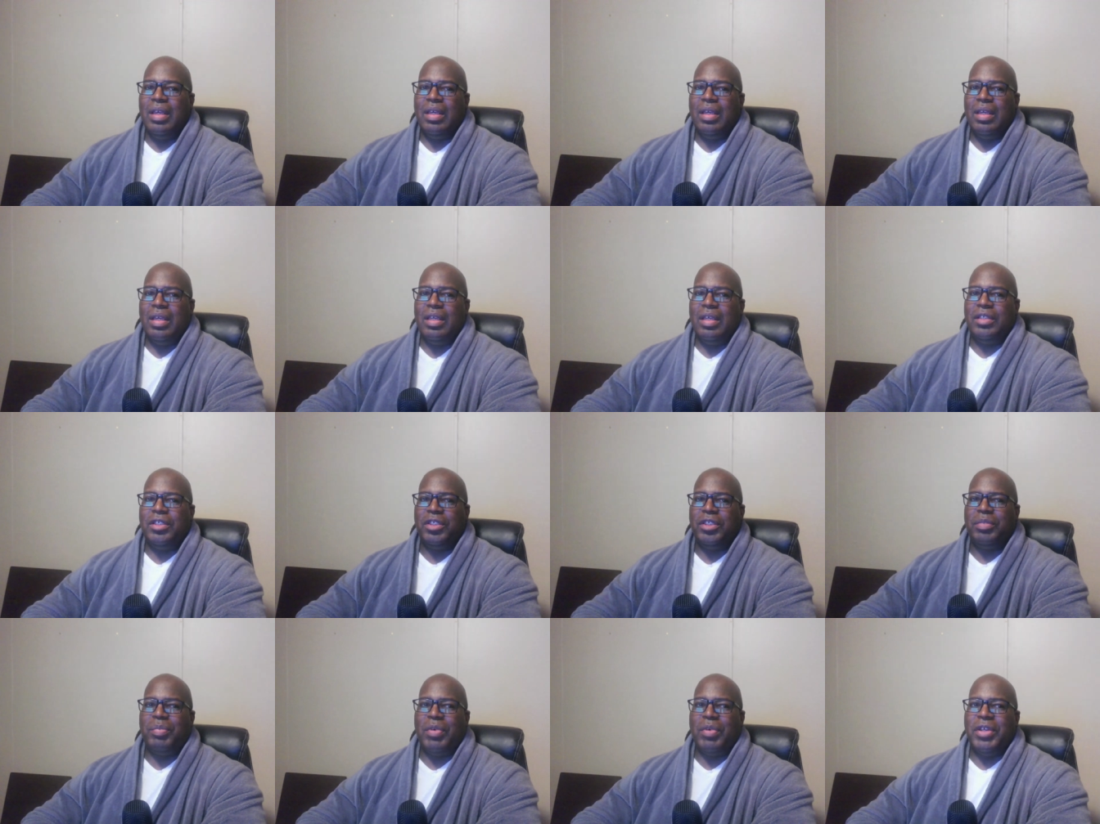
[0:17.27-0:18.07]
it
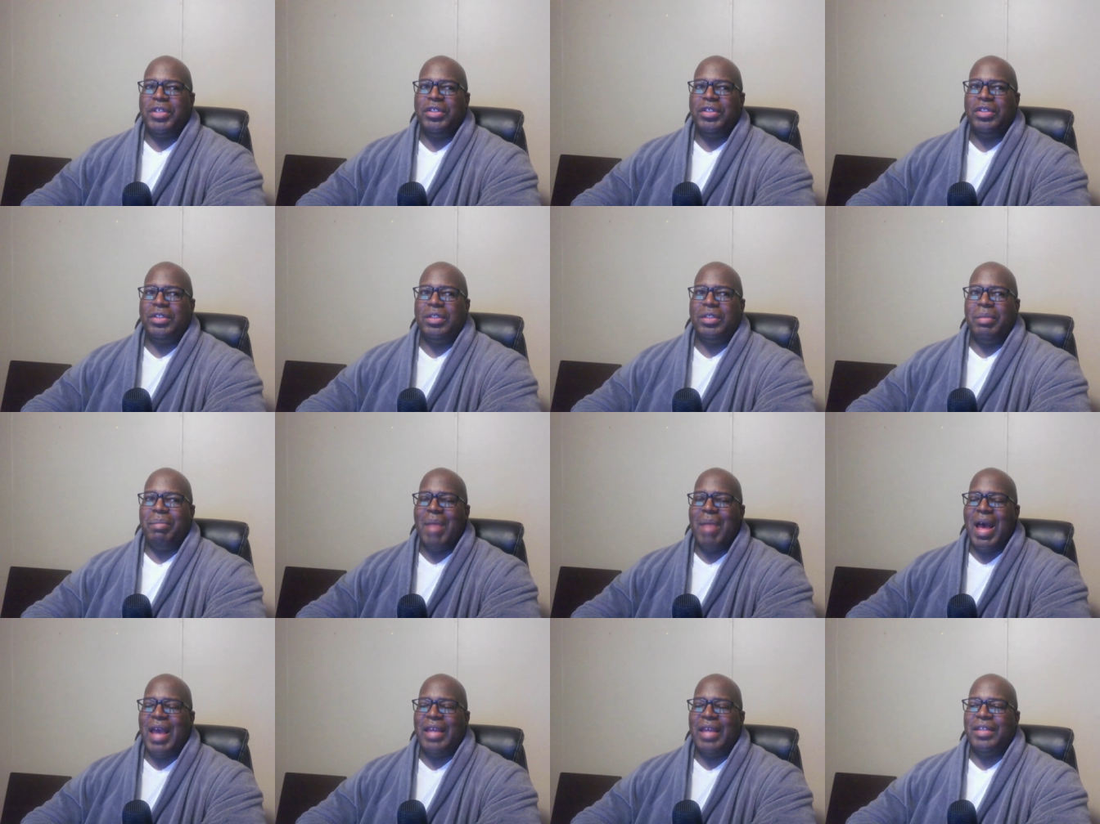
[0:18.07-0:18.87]
just brings to
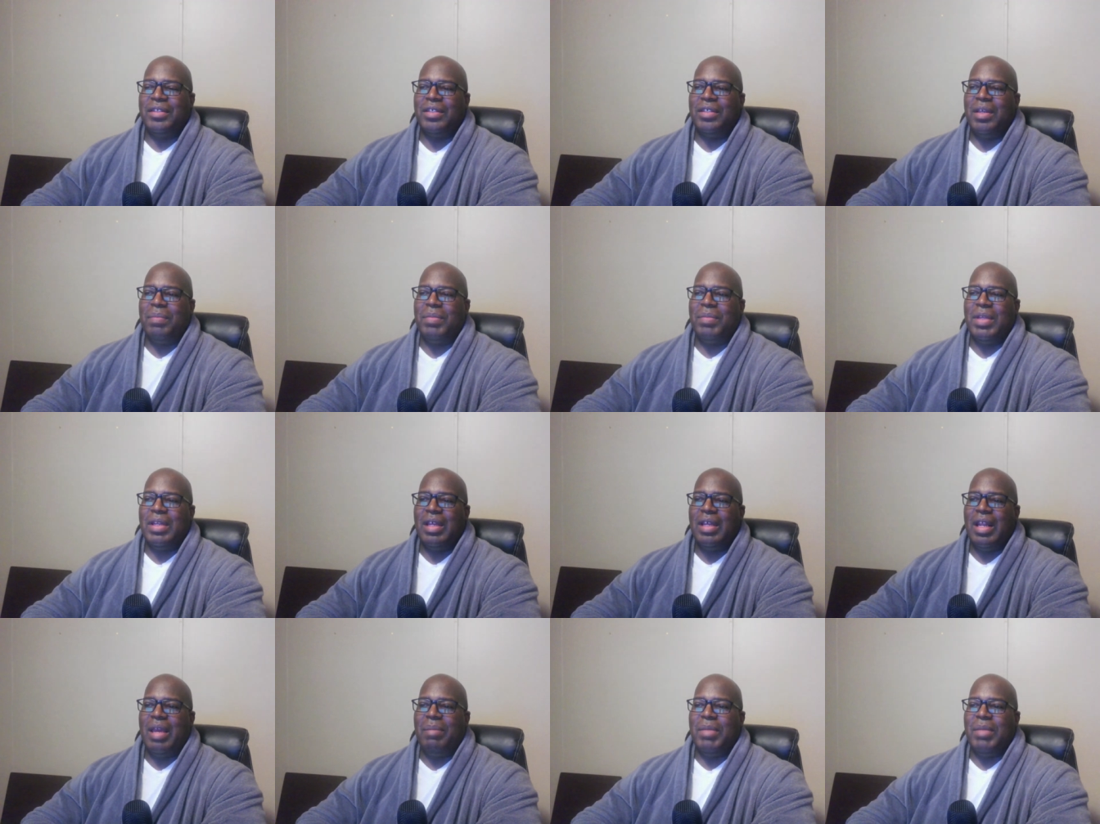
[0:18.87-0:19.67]
mind something
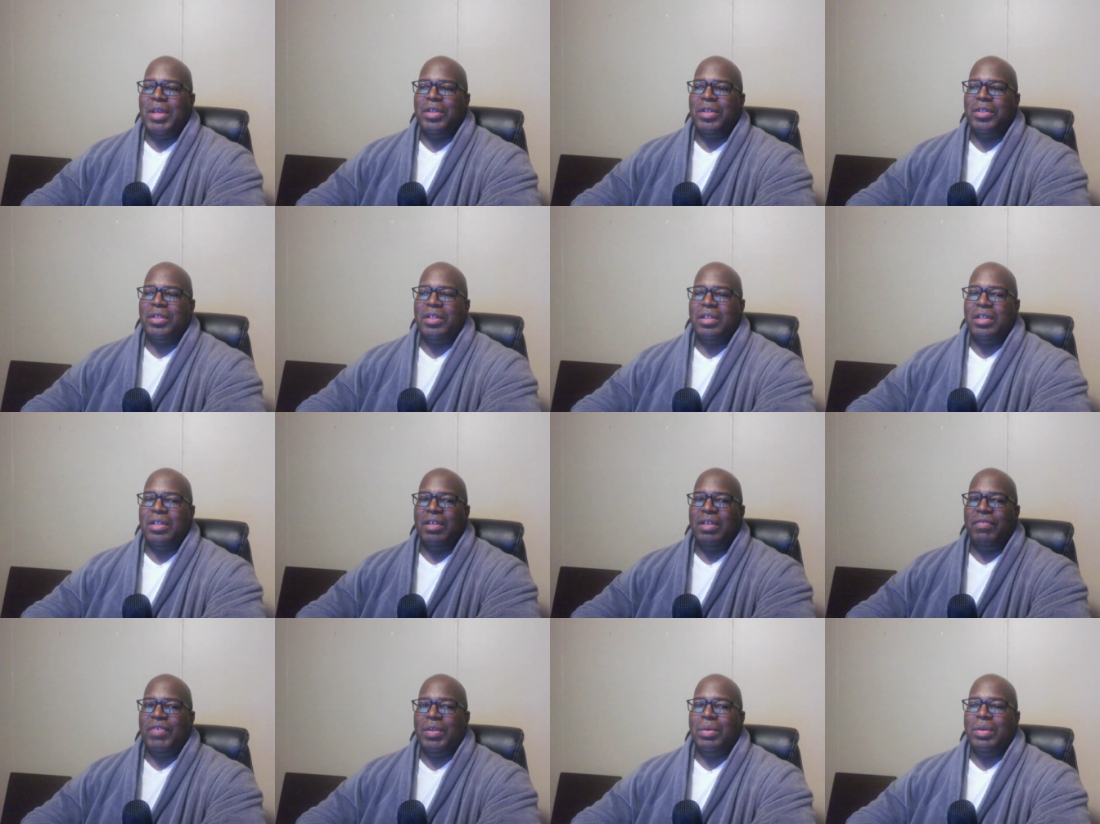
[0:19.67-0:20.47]
that I mentioned
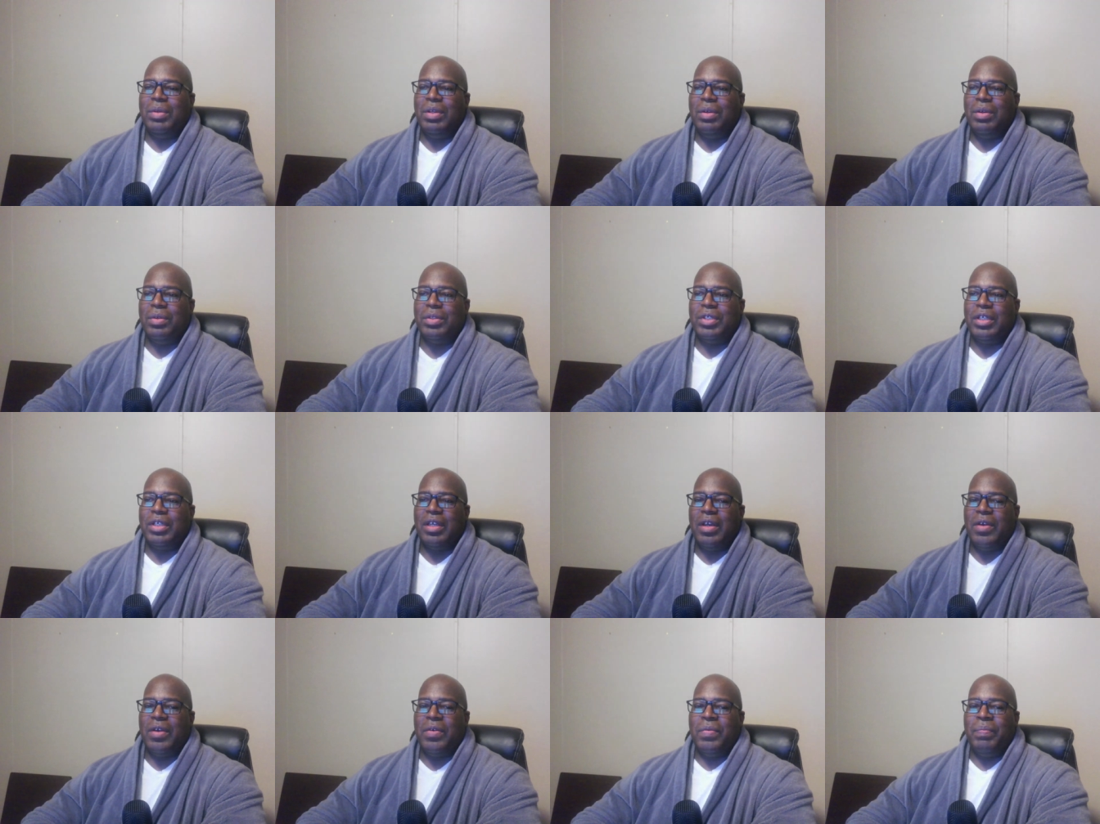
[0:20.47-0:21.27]
a few years
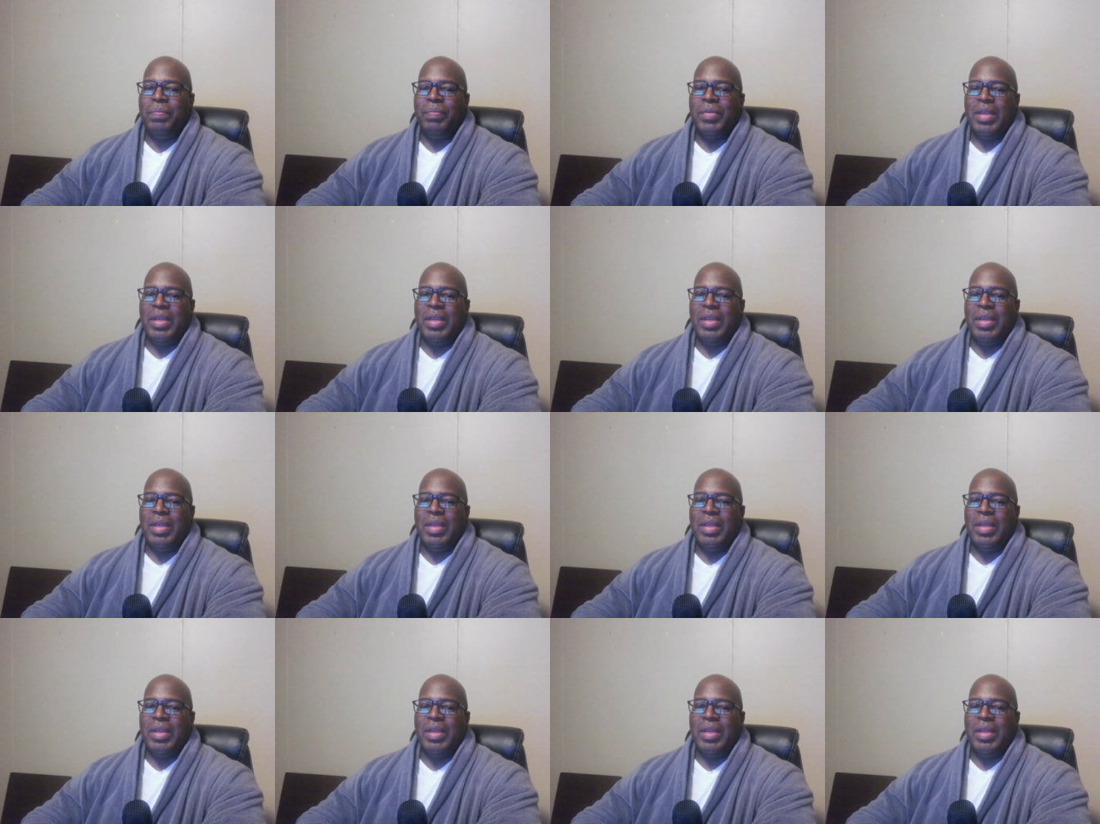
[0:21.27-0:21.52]
ago.